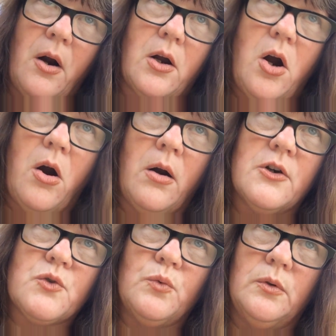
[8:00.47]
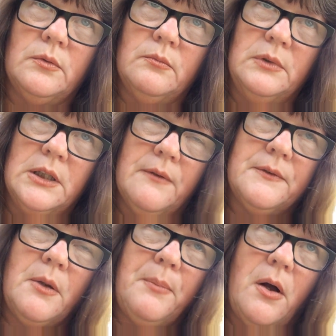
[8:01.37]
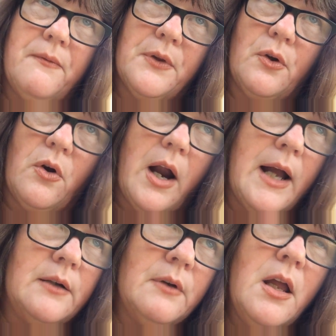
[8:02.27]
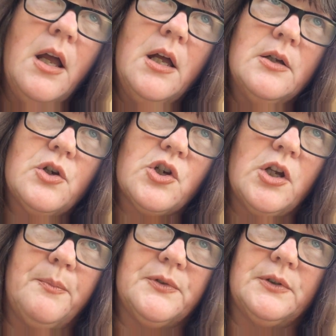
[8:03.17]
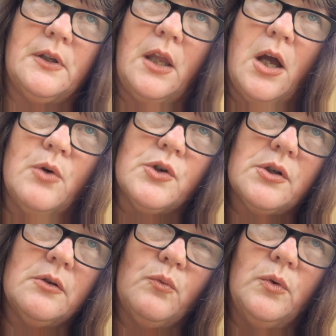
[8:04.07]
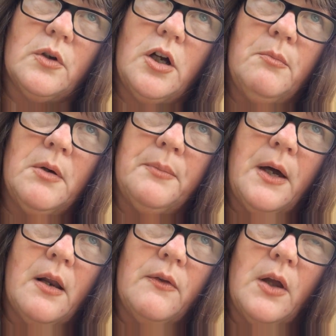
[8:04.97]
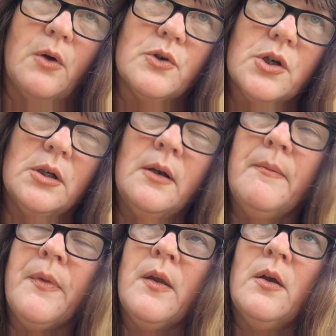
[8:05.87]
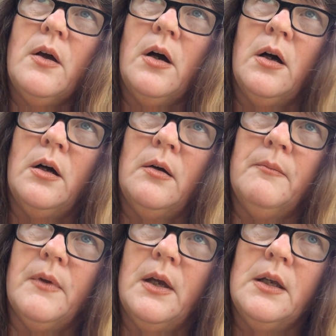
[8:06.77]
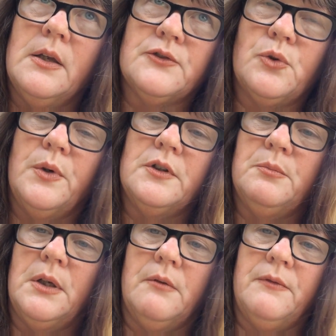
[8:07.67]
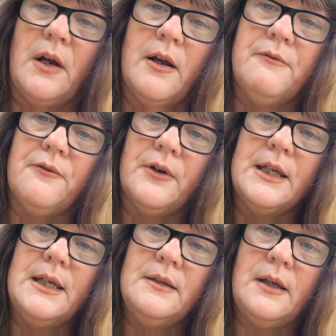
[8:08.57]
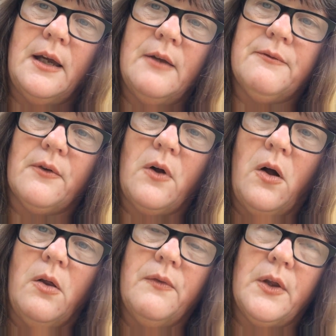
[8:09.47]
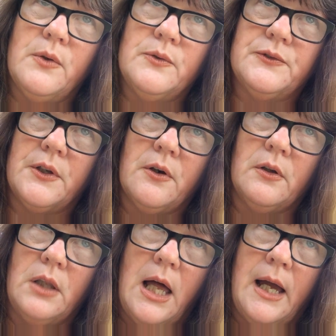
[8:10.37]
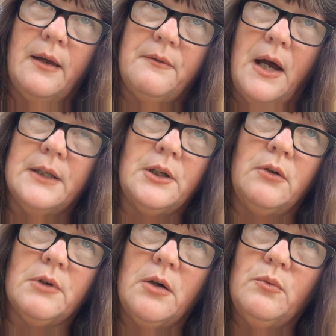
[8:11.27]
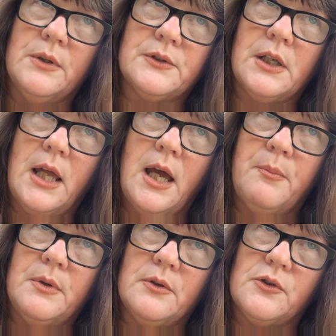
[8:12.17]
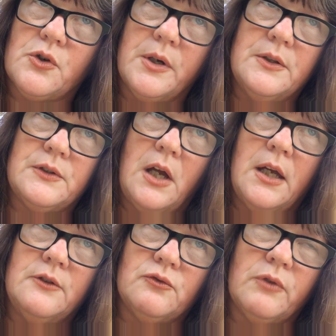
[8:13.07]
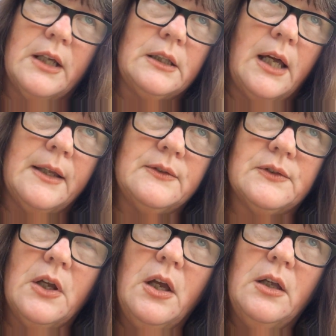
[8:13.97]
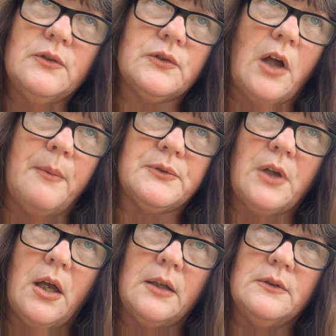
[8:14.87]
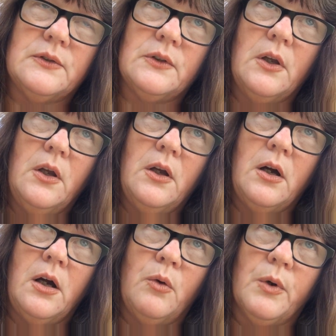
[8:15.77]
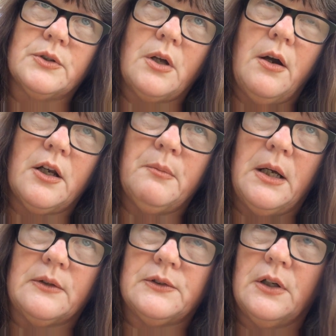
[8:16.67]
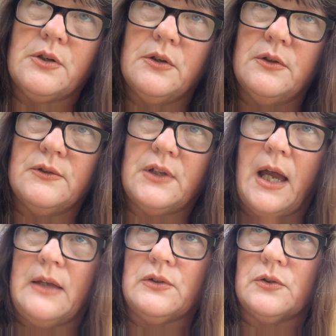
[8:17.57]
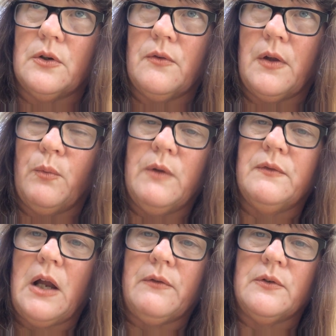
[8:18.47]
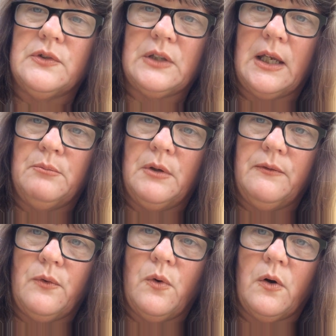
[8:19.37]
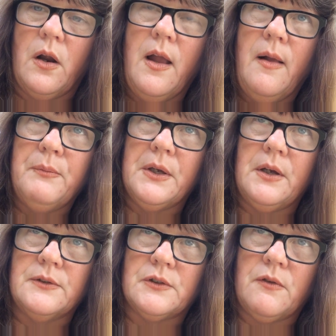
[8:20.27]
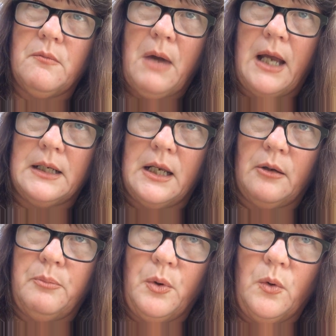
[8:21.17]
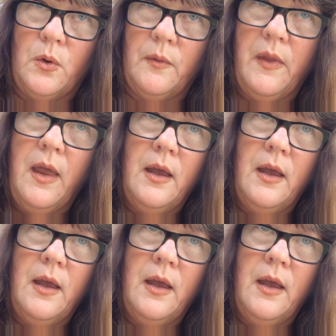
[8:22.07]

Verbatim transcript: Our cars will lift up off the ground. Ships in the ocean will come up out of the ocean. Um, it is going to be a very freaky day for all those that are alive. I don't know what's going to happen to street signs, red lights, stop signs. Uh, we're talking about such a disaster that we've never seen before because of the magnetic pull.